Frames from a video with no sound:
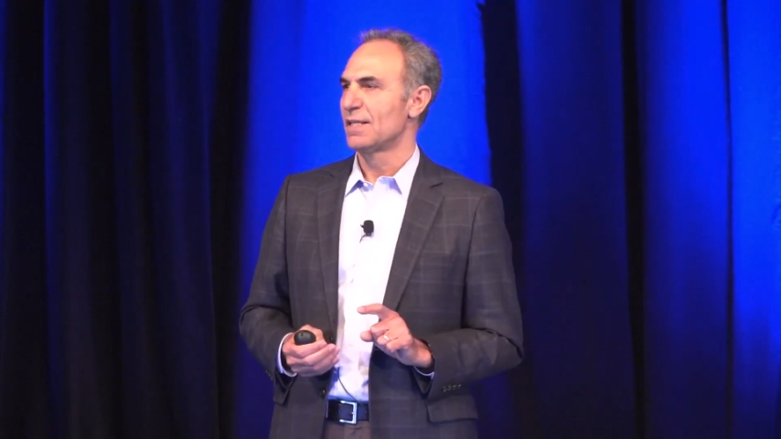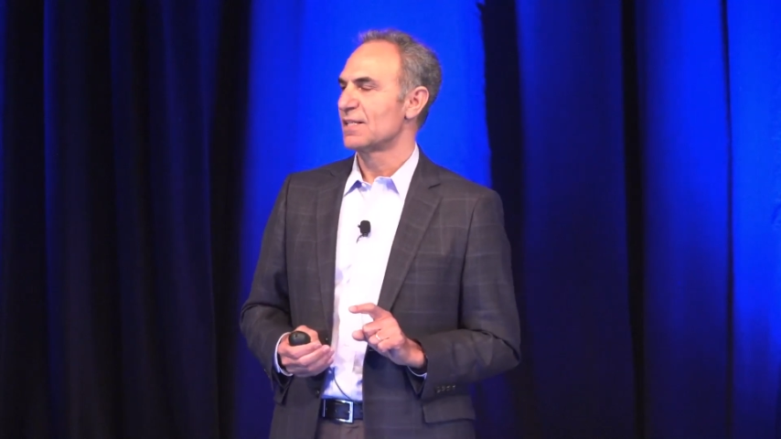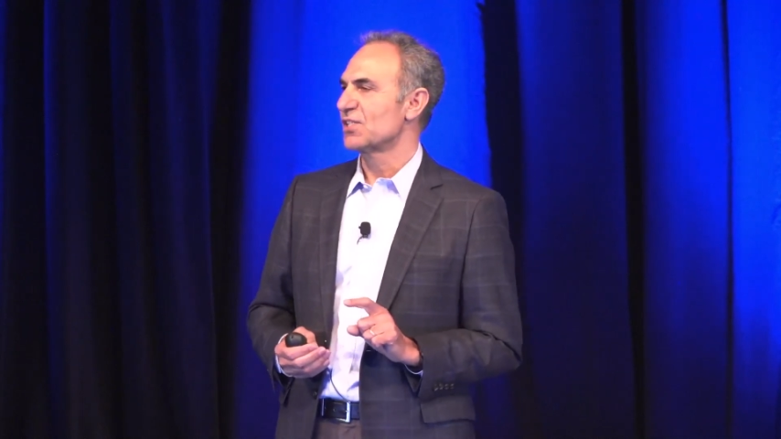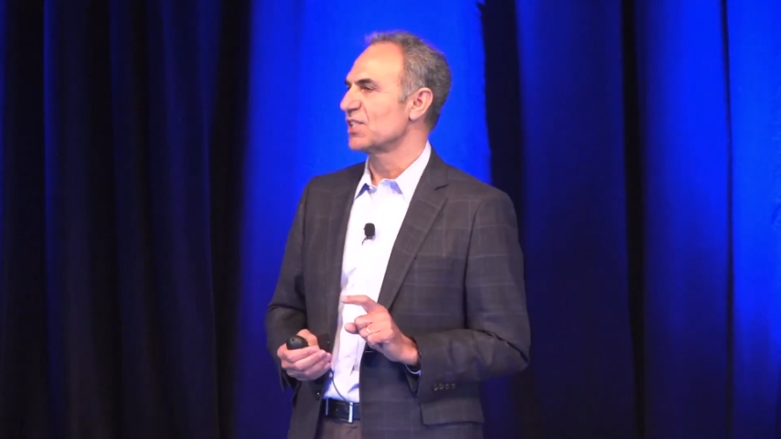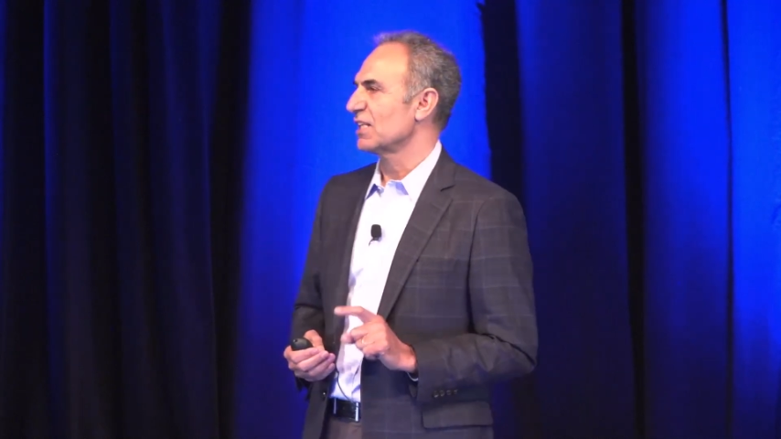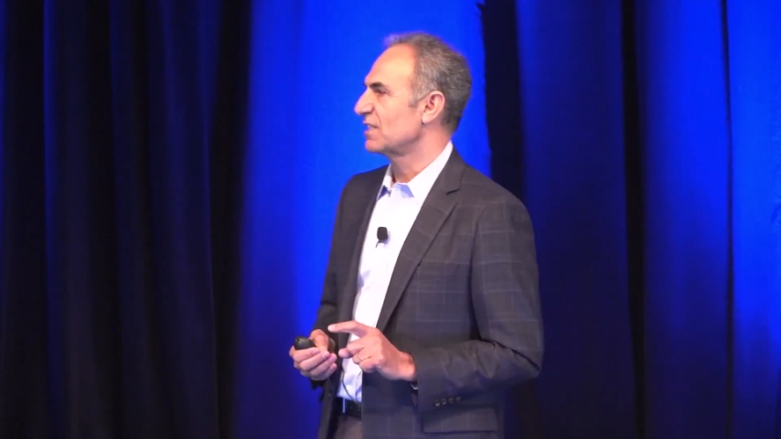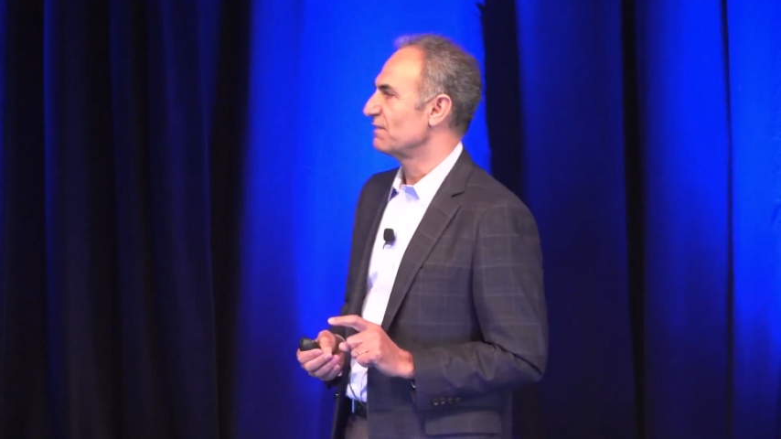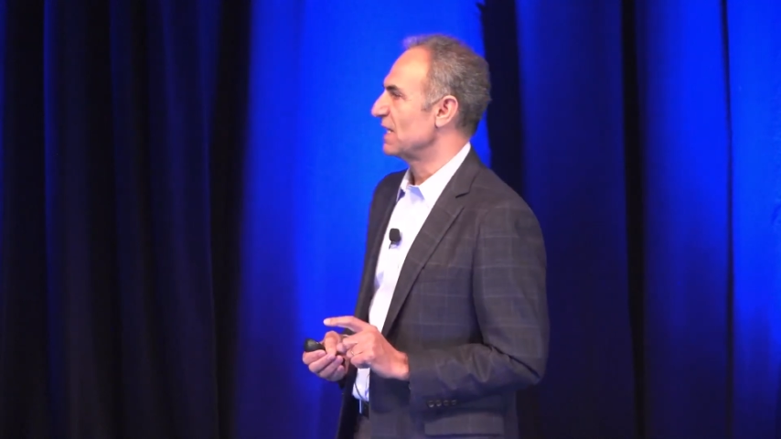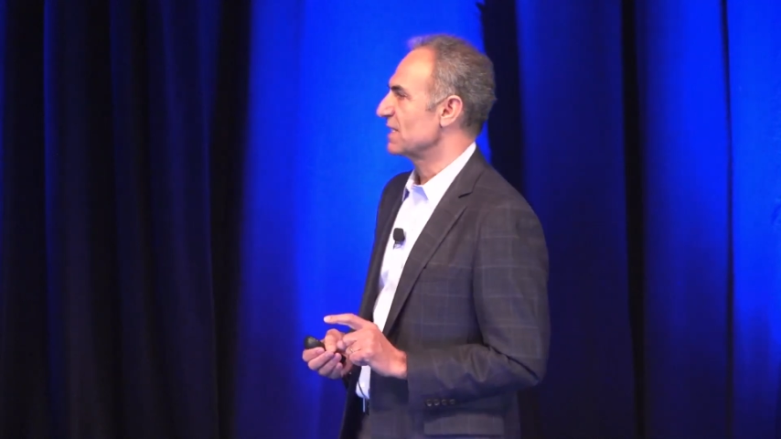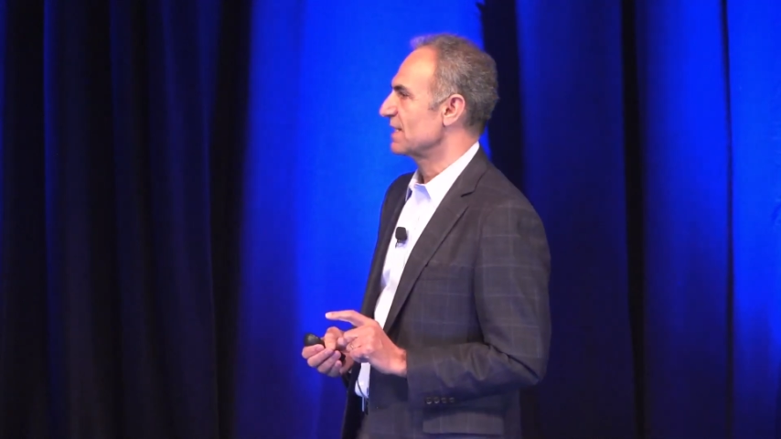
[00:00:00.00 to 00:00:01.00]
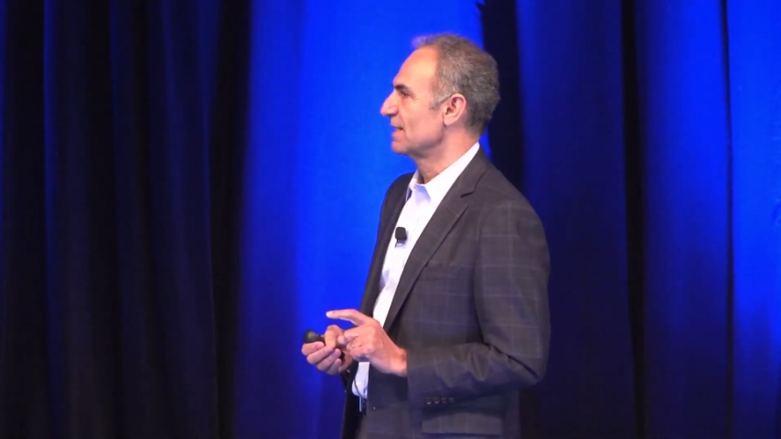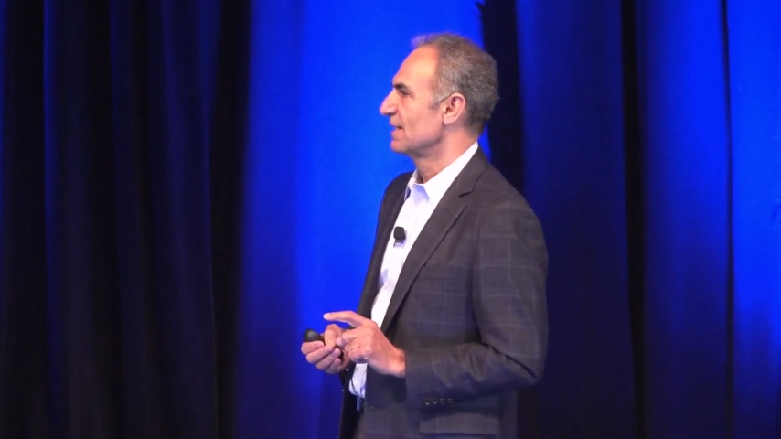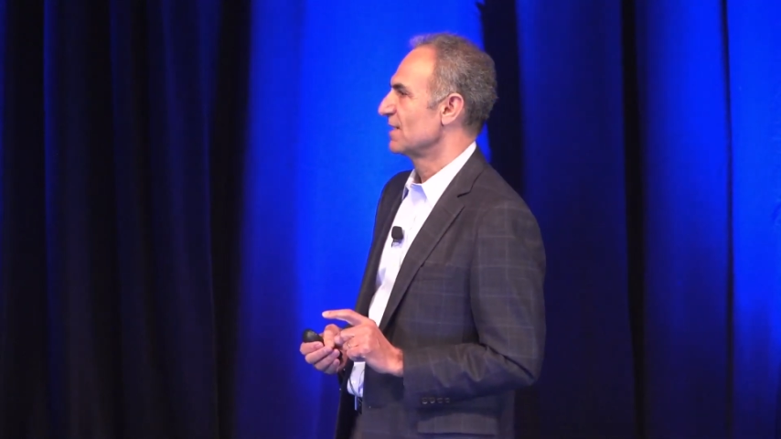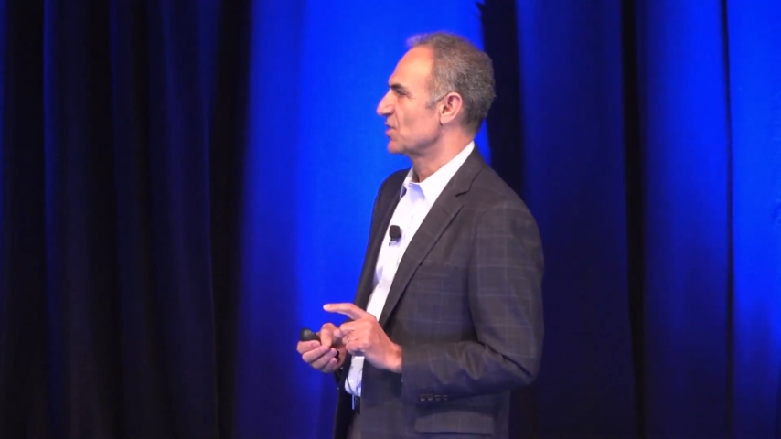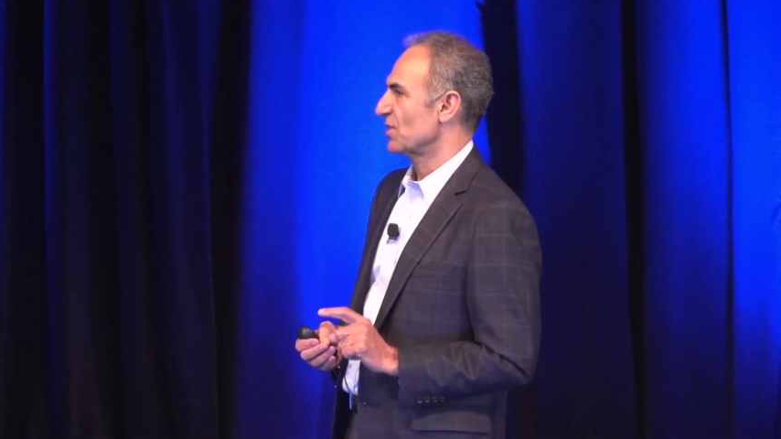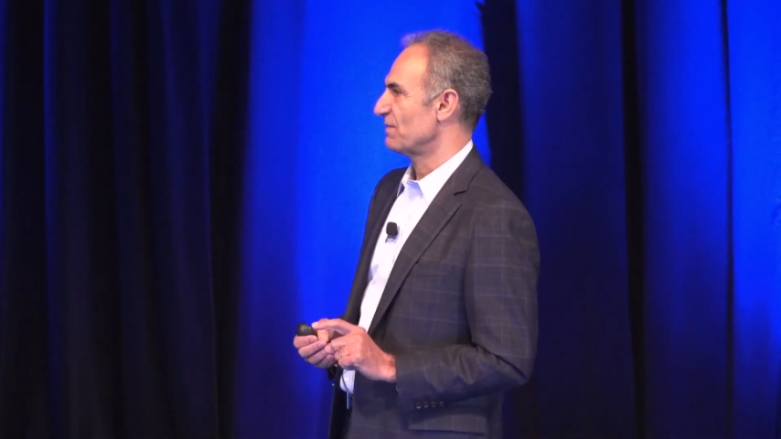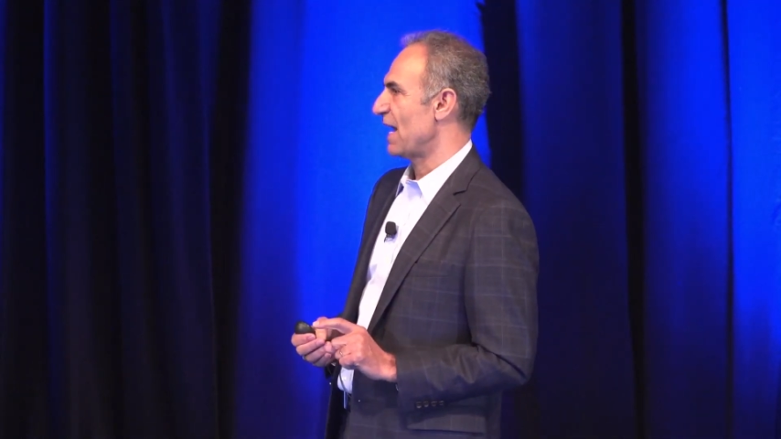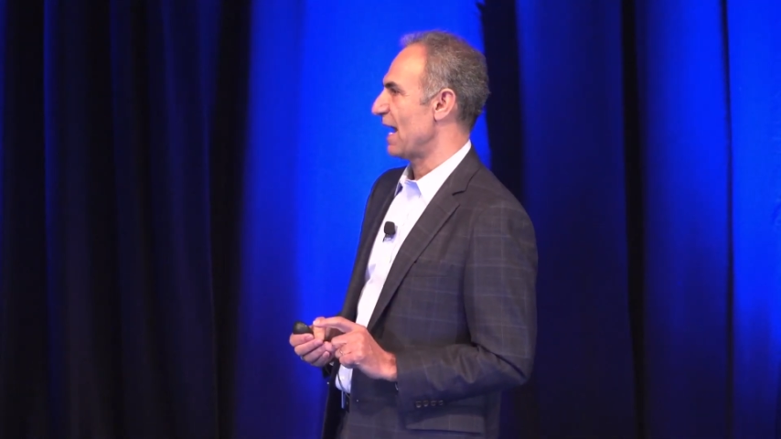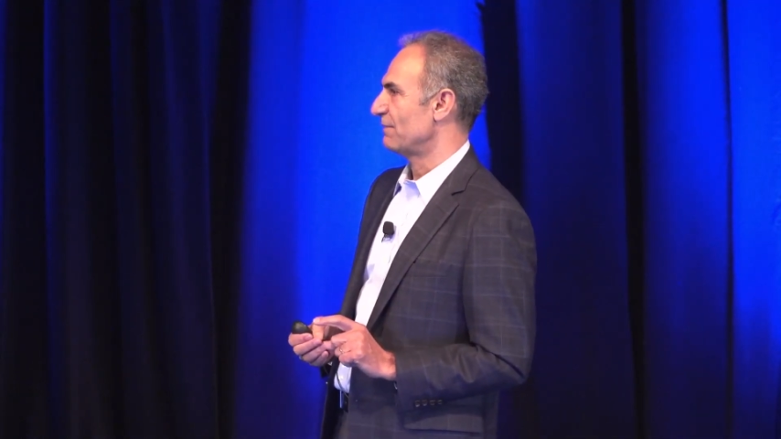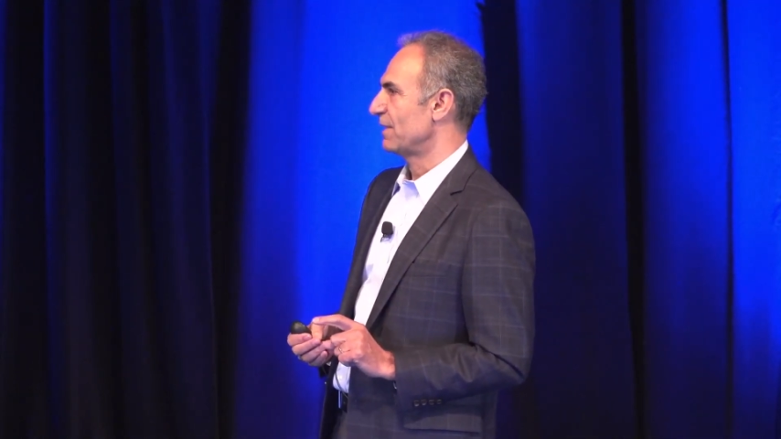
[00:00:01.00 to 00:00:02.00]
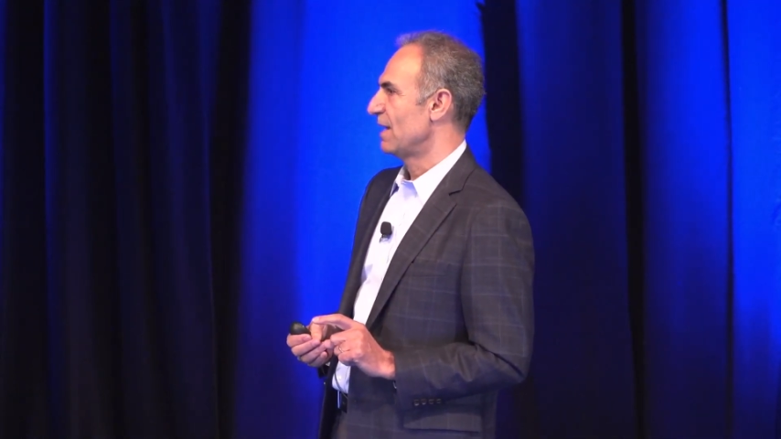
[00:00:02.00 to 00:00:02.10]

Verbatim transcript: Six of us survived.